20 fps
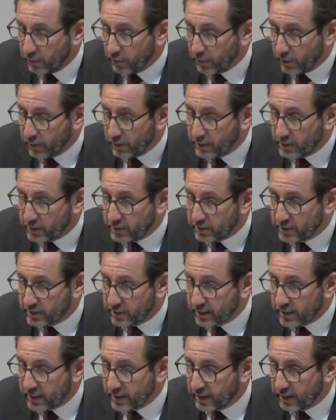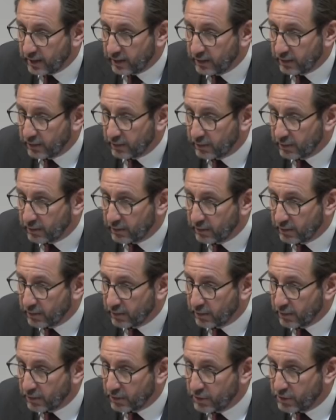is seeing
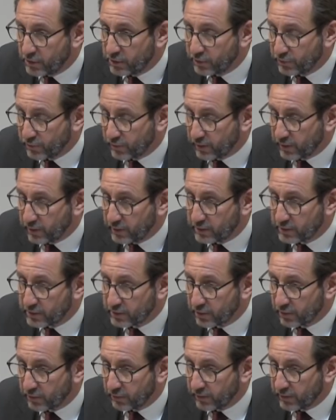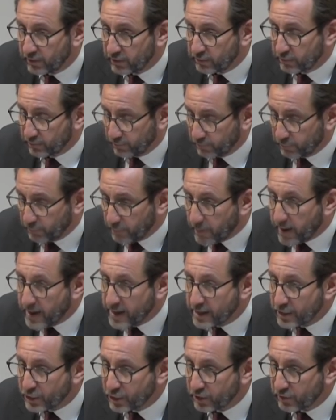news feeds of a
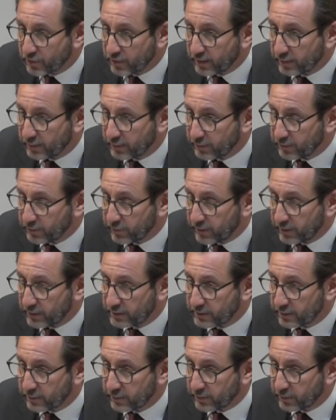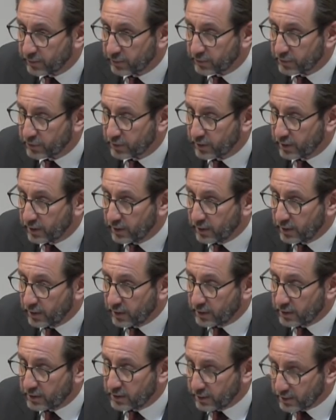major developing fire something which
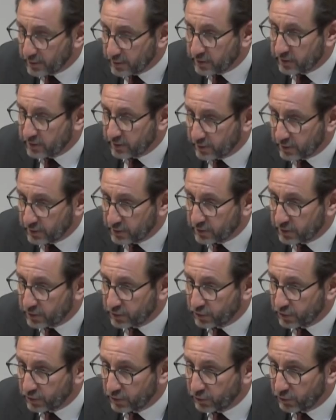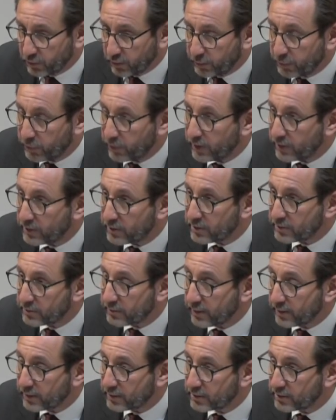does assist control room operators
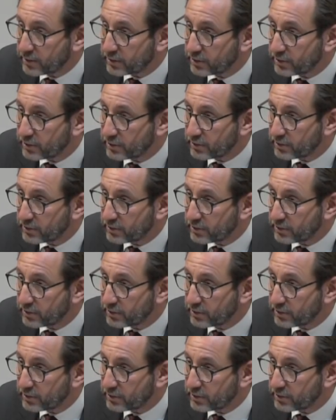make decisions?